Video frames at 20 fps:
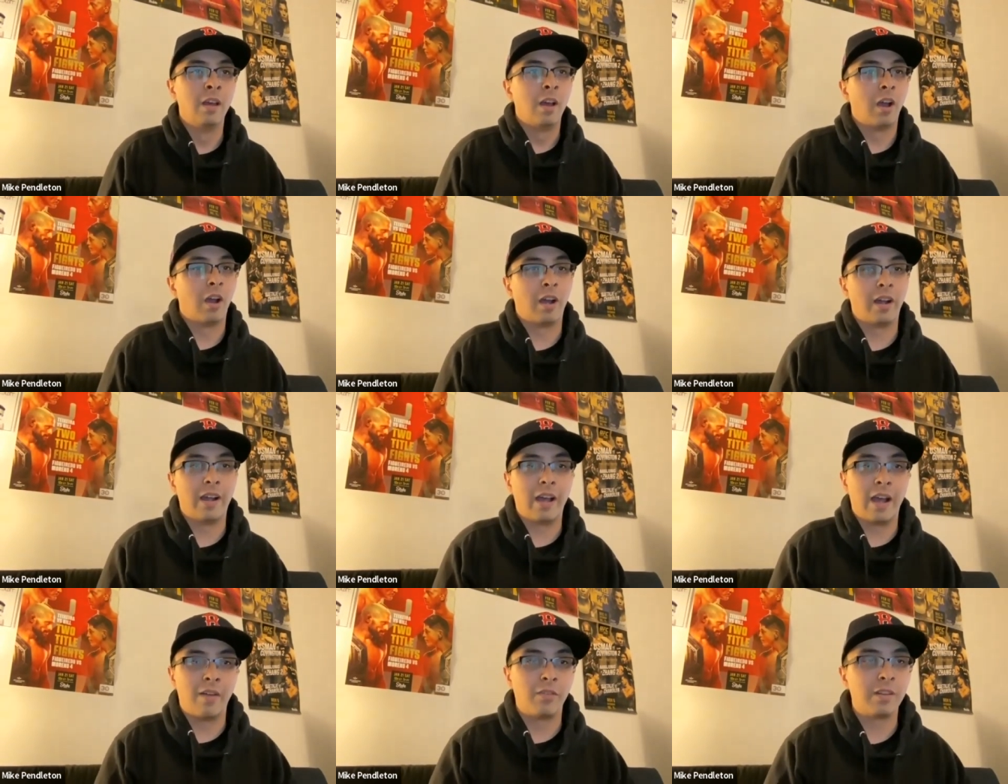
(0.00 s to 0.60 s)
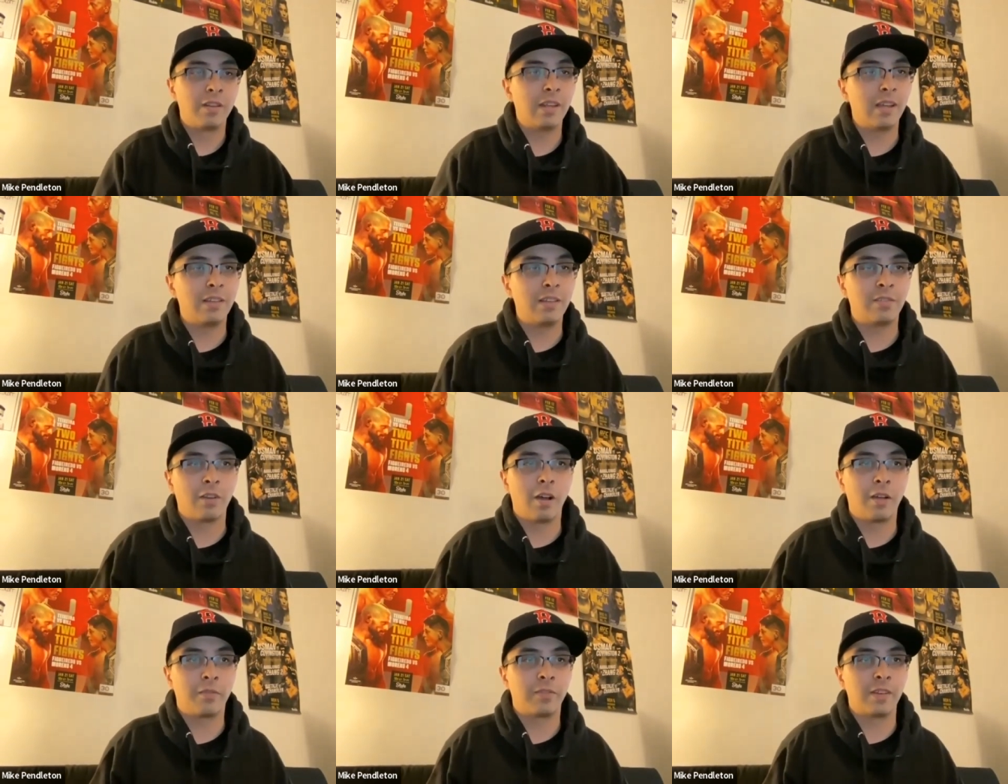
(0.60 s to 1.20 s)
all right, everything's
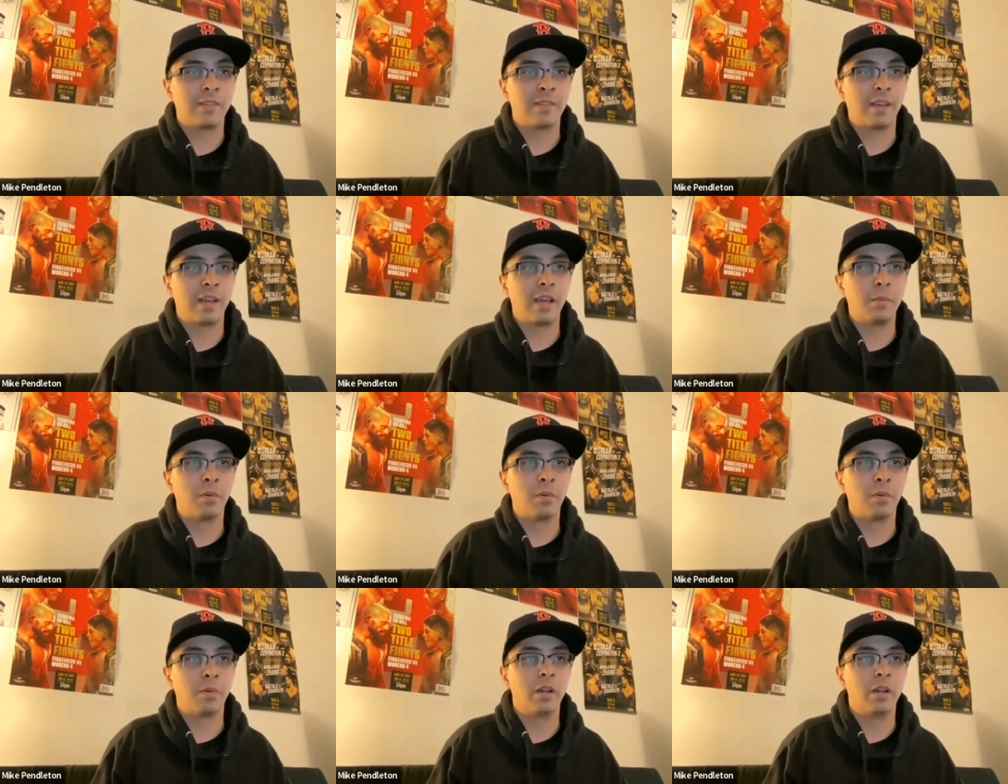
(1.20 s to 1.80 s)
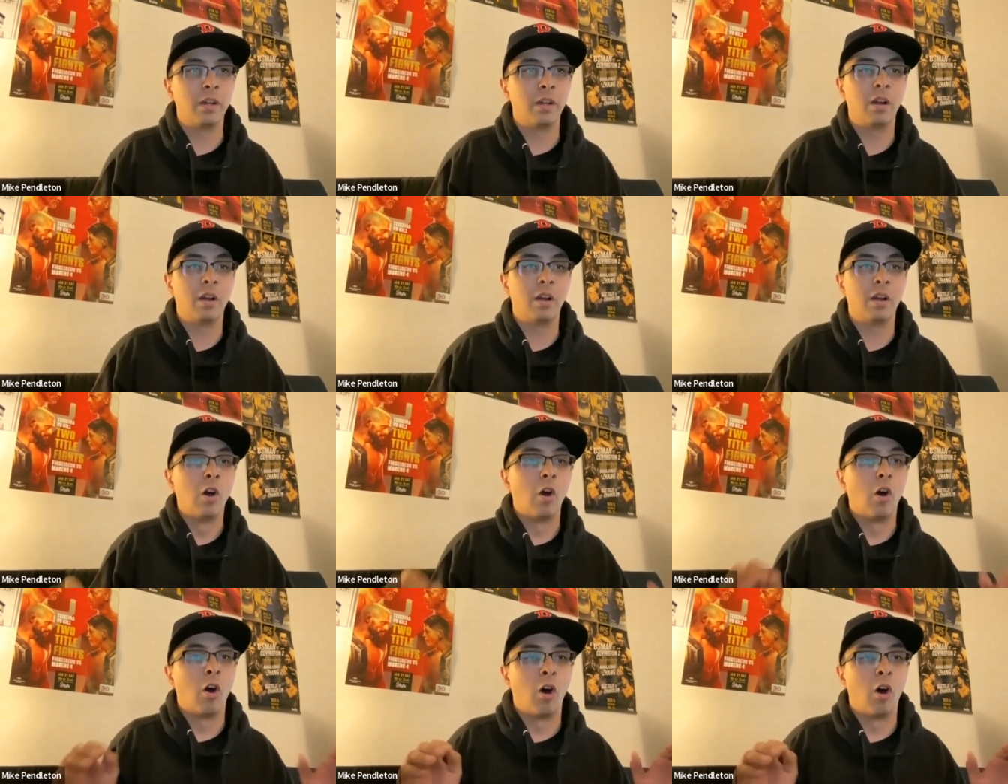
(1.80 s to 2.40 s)
off the table here.
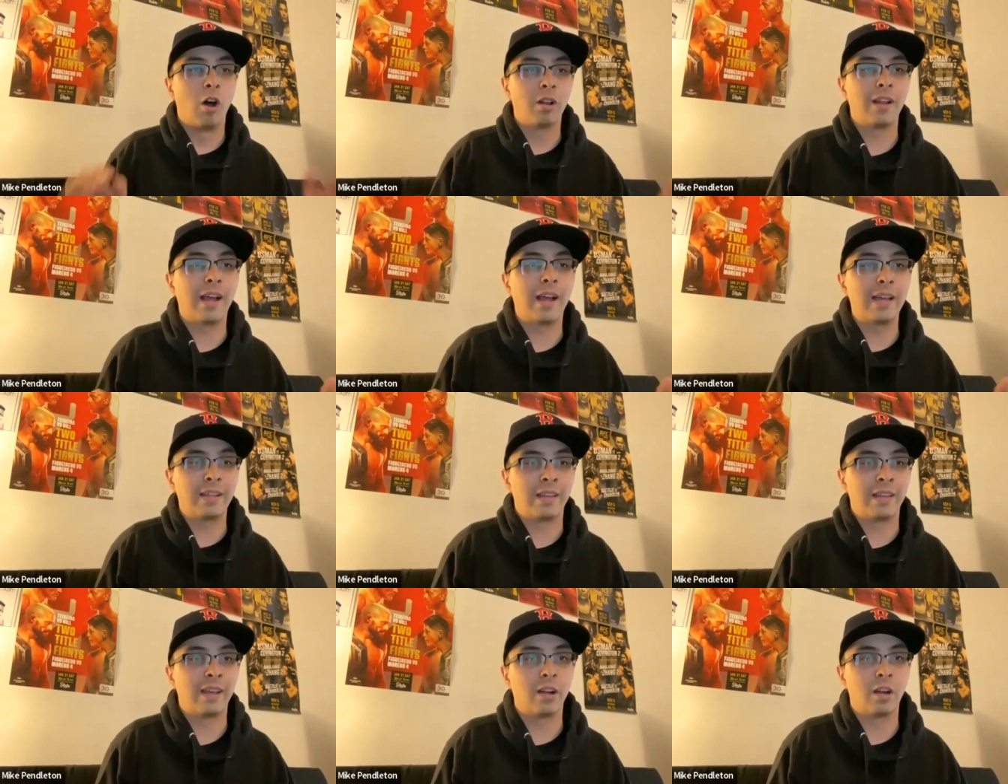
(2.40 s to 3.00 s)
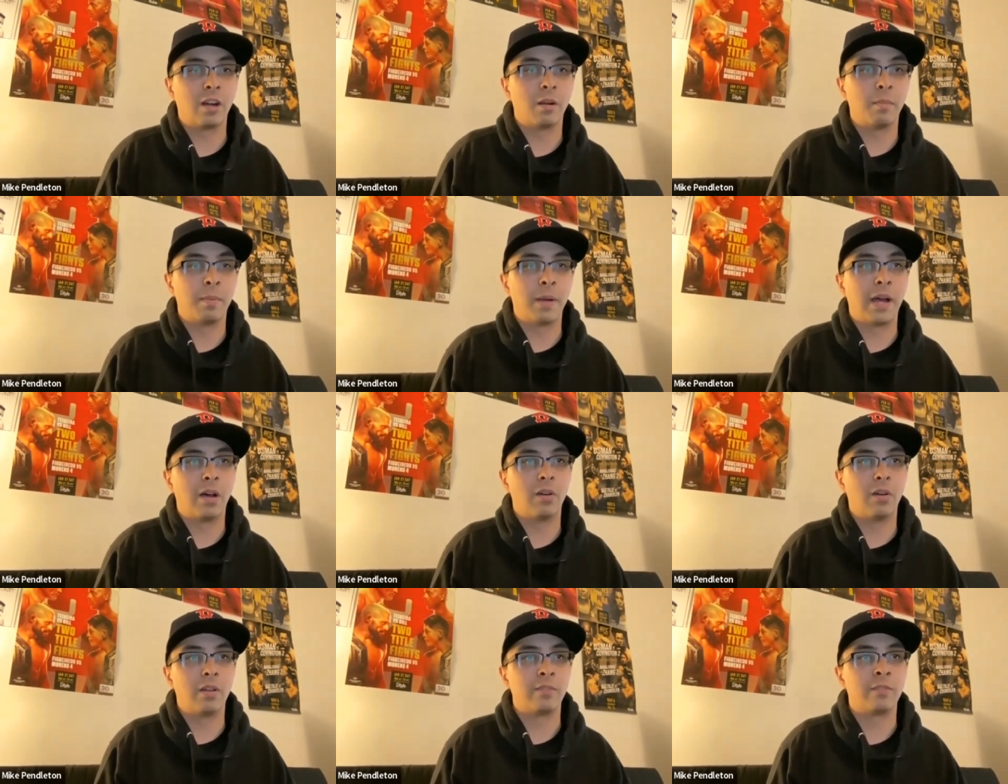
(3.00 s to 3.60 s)
All I care
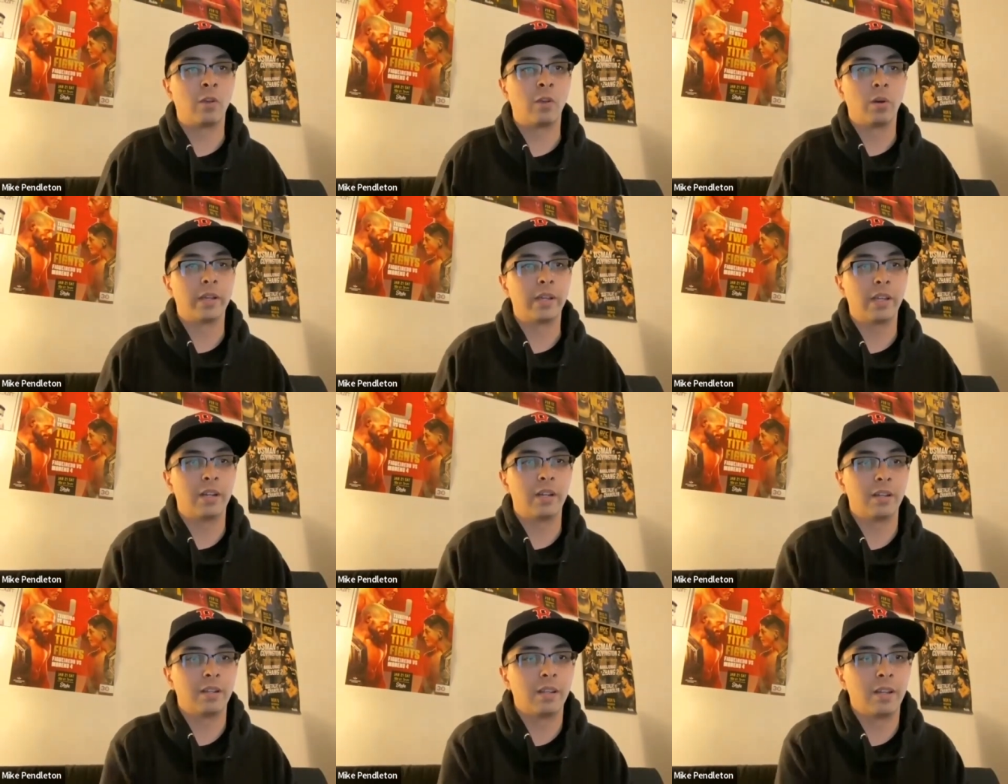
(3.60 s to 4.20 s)
about is going in and